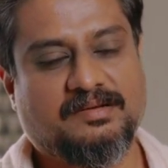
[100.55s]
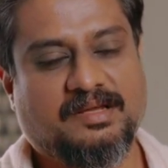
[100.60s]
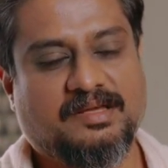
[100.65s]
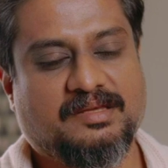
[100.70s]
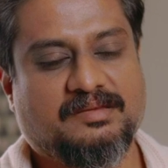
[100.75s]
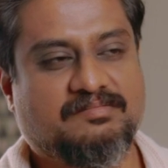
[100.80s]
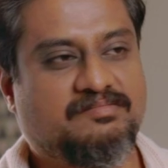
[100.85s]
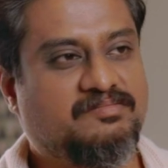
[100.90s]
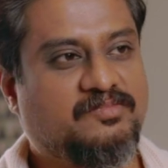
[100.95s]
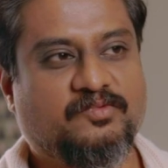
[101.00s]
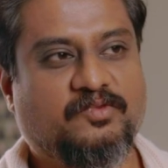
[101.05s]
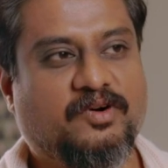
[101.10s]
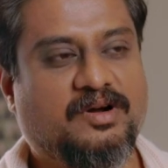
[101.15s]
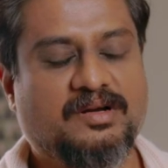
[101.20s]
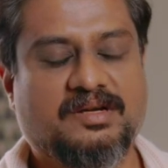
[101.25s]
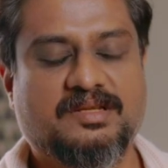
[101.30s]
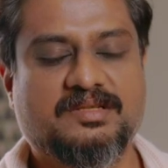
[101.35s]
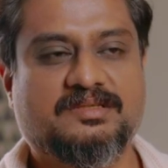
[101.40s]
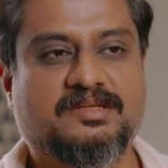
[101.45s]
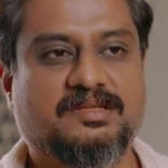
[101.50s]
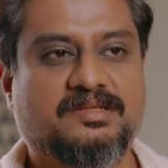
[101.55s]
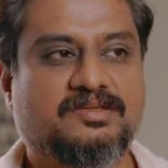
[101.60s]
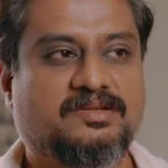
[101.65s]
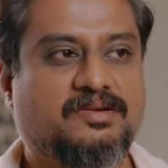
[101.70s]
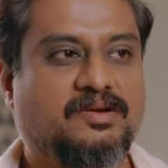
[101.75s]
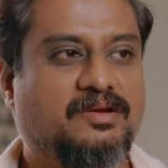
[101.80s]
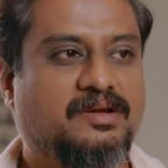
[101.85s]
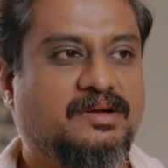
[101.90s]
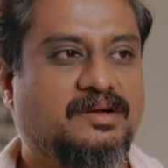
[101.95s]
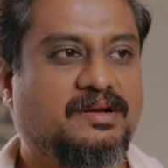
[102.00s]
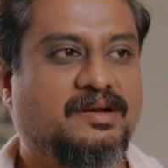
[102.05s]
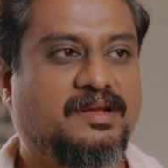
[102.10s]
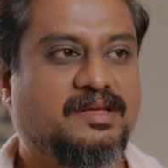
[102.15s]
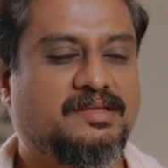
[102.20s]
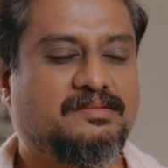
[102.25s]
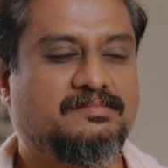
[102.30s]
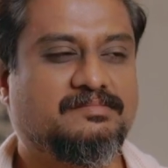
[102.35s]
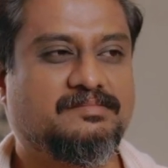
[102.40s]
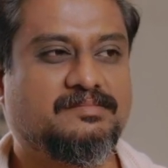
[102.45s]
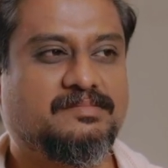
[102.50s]
Like, world is destroyed,
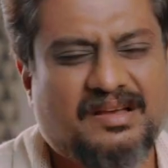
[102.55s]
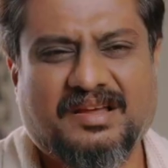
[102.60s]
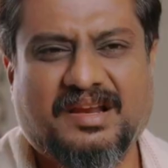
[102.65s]
like